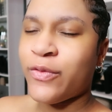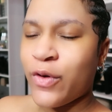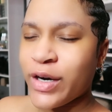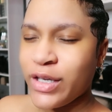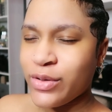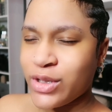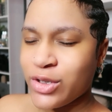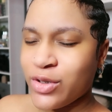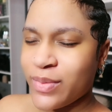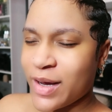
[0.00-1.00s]
for
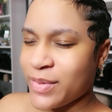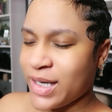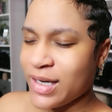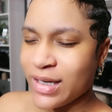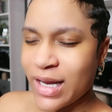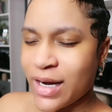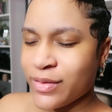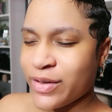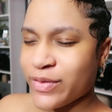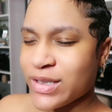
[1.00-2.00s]
YouTube, I've been getting a lot
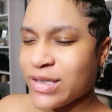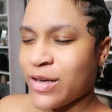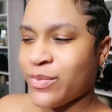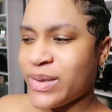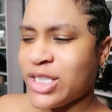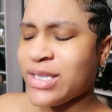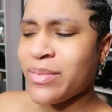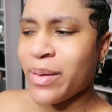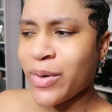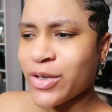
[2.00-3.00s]
of different stuff, but just
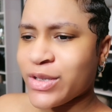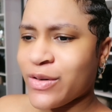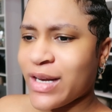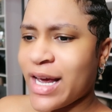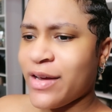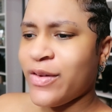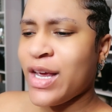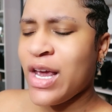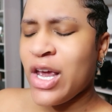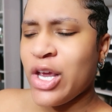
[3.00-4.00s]
in my personal life,
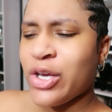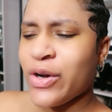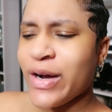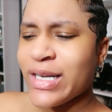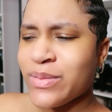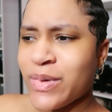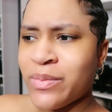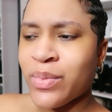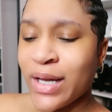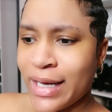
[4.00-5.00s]
your girl has
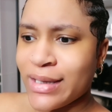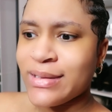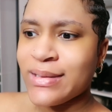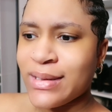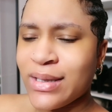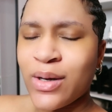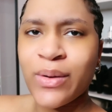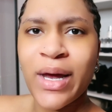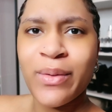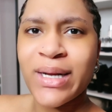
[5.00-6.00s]
been blessed.
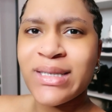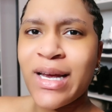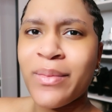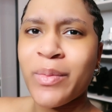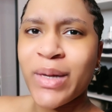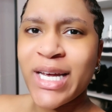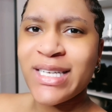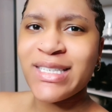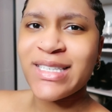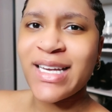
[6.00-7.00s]
Okay, when I say I've been
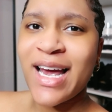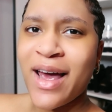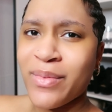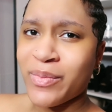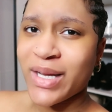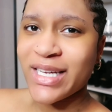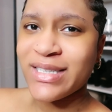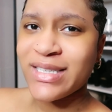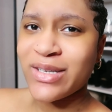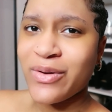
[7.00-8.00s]
blessed, I've been
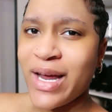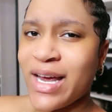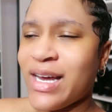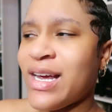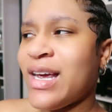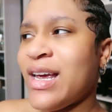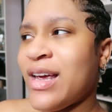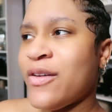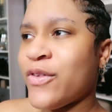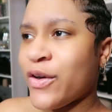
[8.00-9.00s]
blessed. Okay,
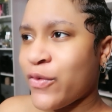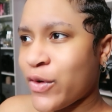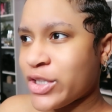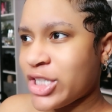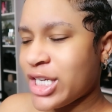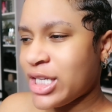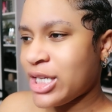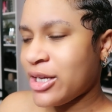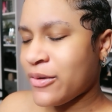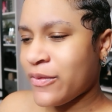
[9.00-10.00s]
very fortunate,
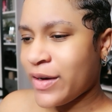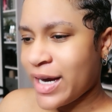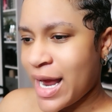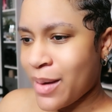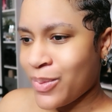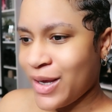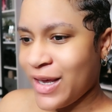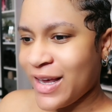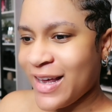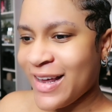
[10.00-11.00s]
very
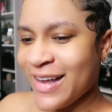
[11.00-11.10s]
happy.